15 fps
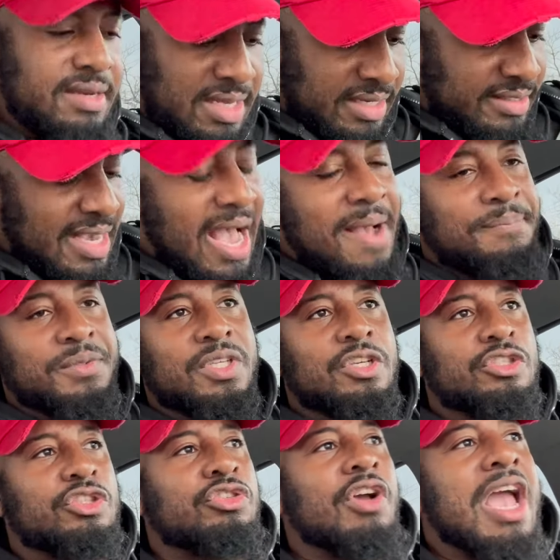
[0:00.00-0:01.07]
These apps are
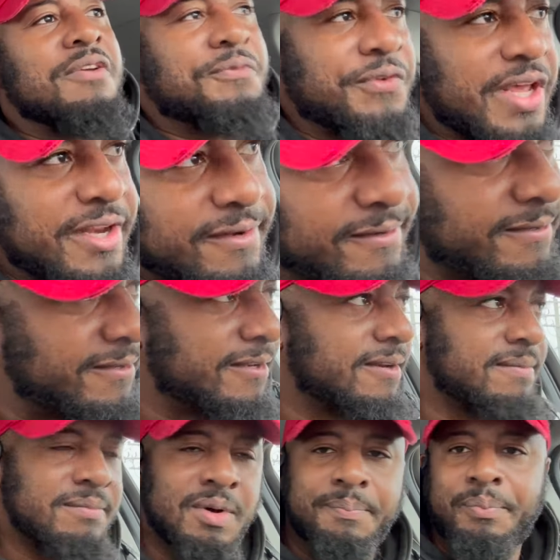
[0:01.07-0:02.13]
trifling.
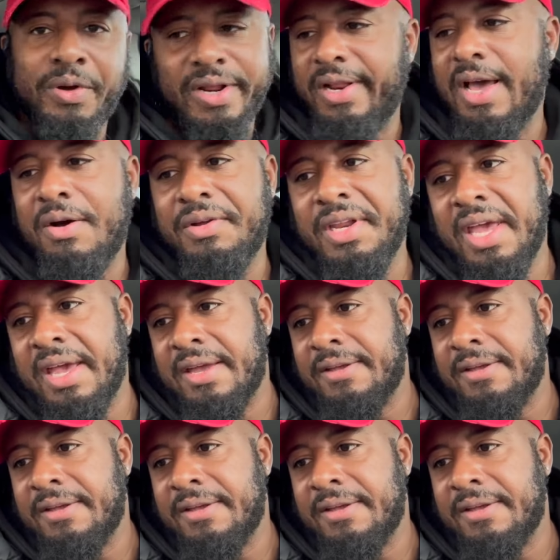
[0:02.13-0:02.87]
i to put it out there.